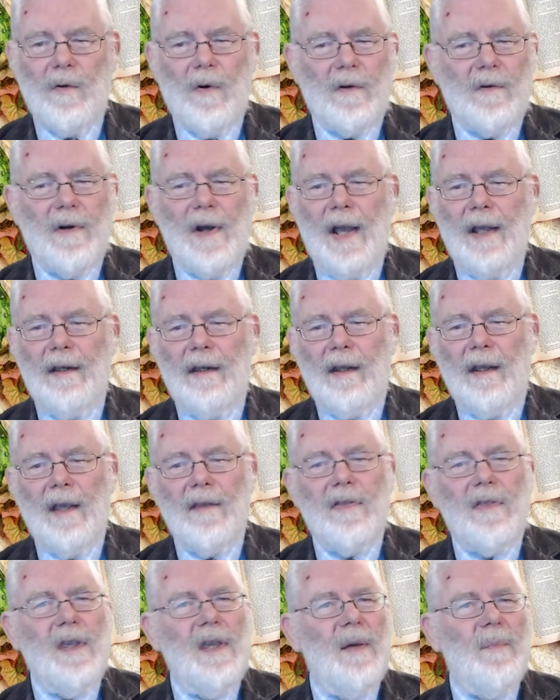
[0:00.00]
nor trying to
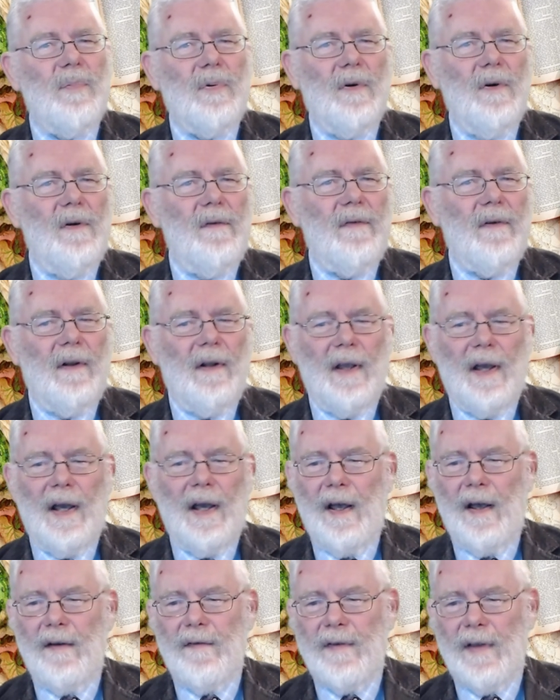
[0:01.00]
get the approval
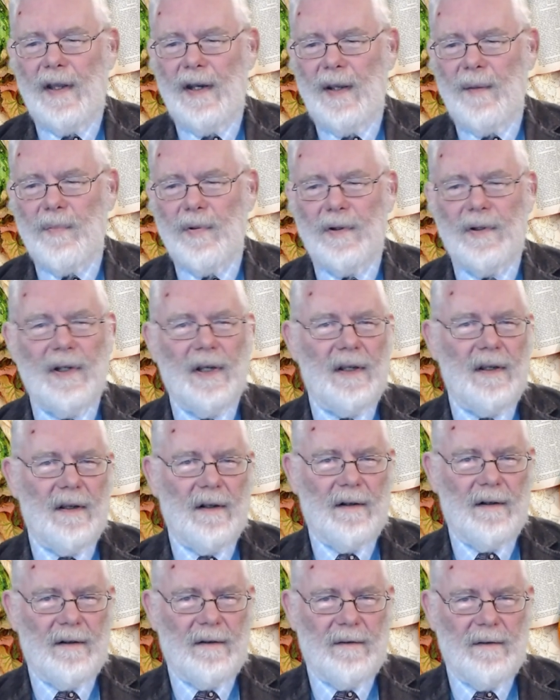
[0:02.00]
of any
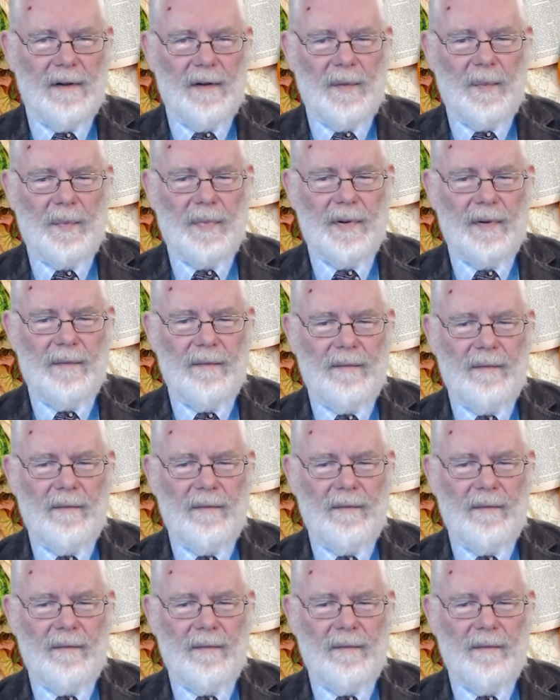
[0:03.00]
particular group.